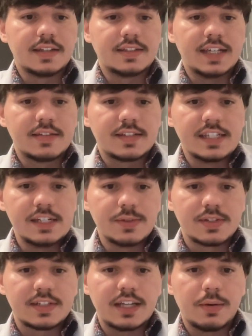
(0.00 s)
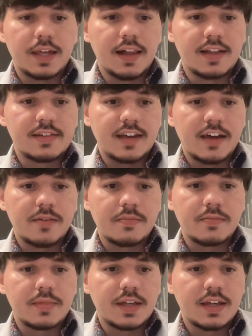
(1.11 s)
TST was looked at with the
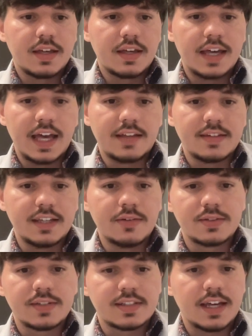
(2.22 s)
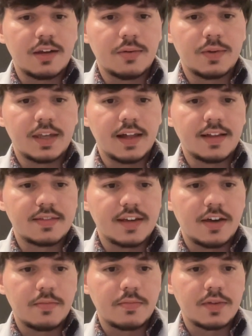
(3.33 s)
LSM. SE was looked at with the
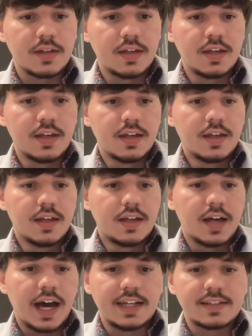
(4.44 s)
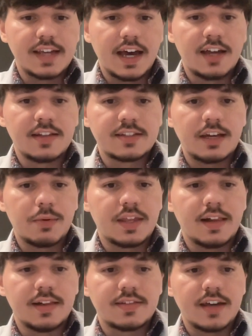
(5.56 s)
LSM. ISI looked at with the
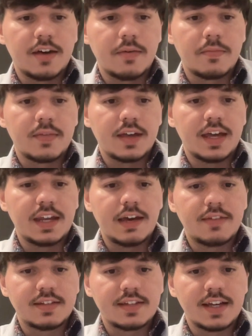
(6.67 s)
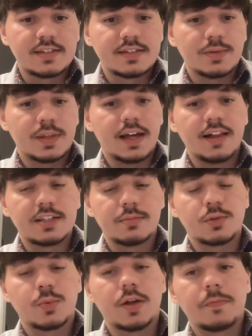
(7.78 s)
LSM, and FSS with the LSM
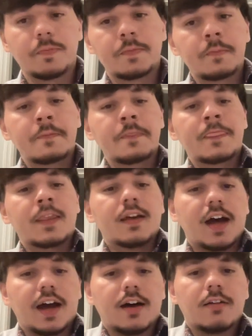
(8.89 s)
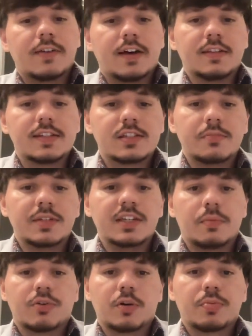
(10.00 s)
as well. I all found these to be
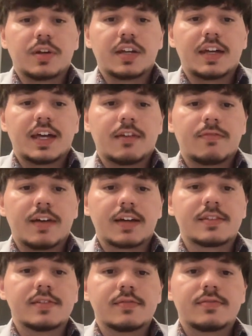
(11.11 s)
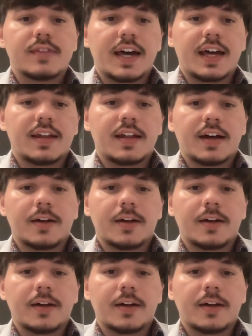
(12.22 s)
appropriate and effective at